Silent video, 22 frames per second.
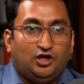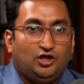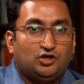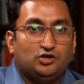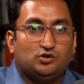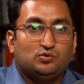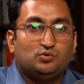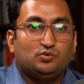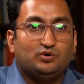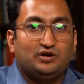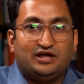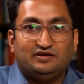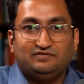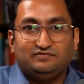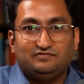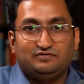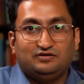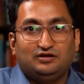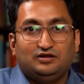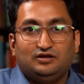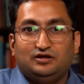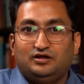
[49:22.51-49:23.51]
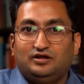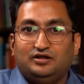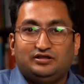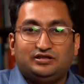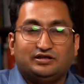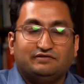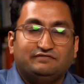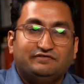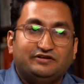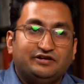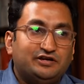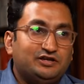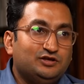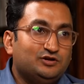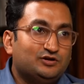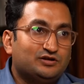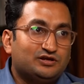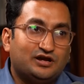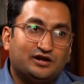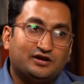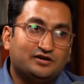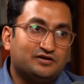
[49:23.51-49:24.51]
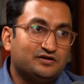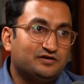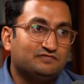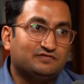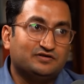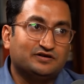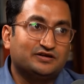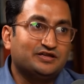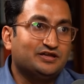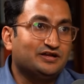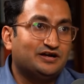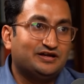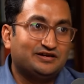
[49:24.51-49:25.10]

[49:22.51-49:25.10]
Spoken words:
you would have 70 or 100 working